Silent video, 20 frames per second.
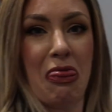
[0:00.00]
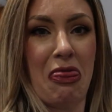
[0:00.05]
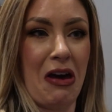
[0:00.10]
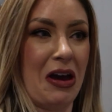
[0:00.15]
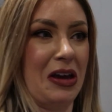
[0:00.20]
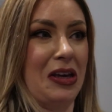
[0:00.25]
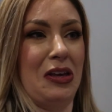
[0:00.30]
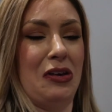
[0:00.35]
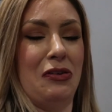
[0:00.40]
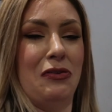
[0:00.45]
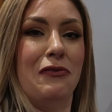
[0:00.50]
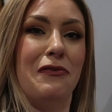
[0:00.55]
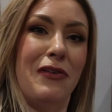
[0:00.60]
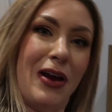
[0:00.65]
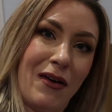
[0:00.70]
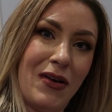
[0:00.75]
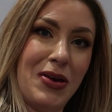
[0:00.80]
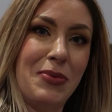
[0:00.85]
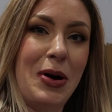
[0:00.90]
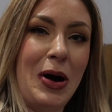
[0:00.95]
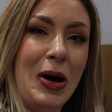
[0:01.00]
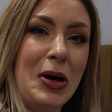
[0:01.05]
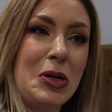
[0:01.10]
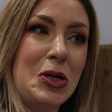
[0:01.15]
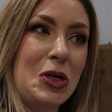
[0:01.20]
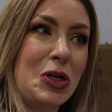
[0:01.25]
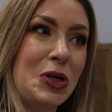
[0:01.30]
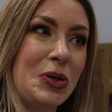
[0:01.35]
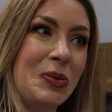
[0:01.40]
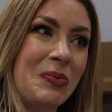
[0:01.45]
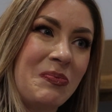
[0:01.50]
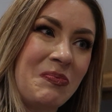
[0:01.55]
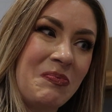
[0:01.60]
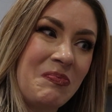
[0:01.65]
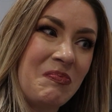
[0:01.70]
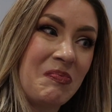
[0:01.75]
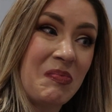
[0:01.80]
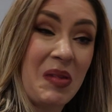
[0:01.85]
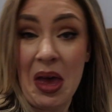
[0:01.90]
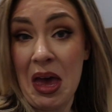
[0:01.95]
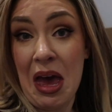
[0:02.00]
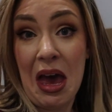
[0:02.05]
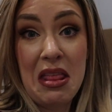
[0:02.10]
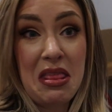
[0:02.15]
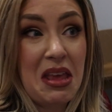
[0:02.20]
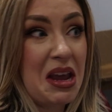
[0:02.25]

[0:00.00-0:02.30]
Thank you very much. And